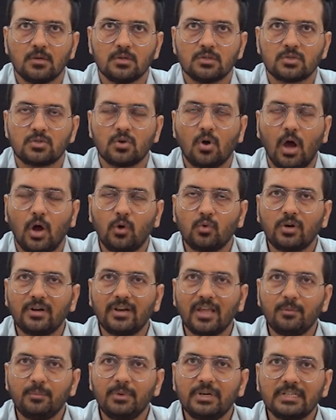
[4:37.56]
So outer
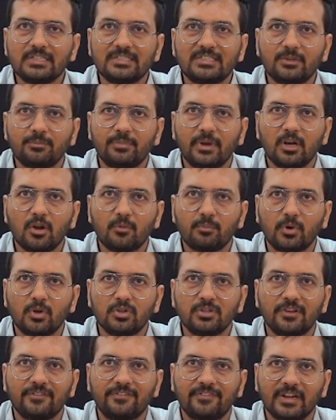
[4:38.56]
diameter is depend
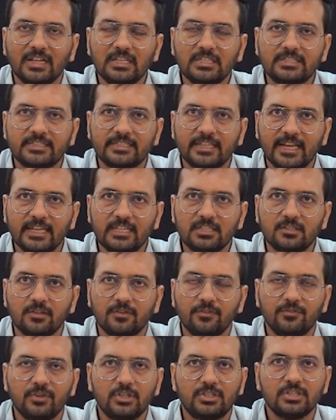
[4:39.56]
upon the French size,
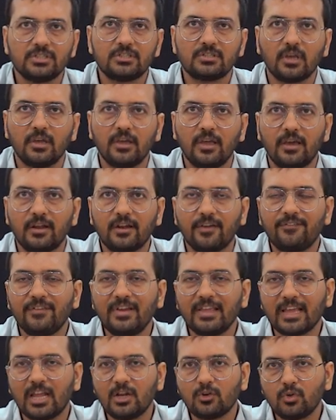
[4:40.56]
which is
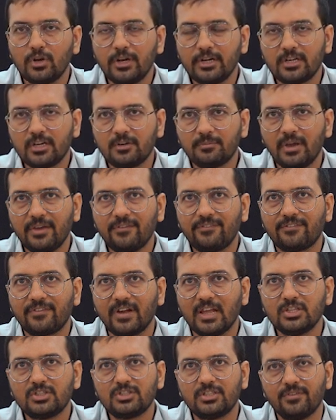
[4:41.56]
roughly calculated by
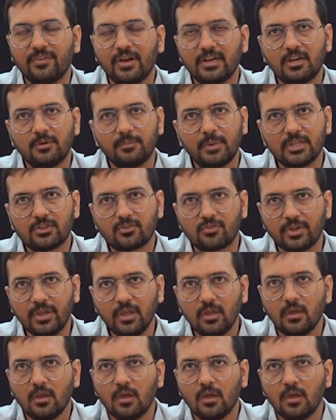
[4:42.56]
French divided by 3.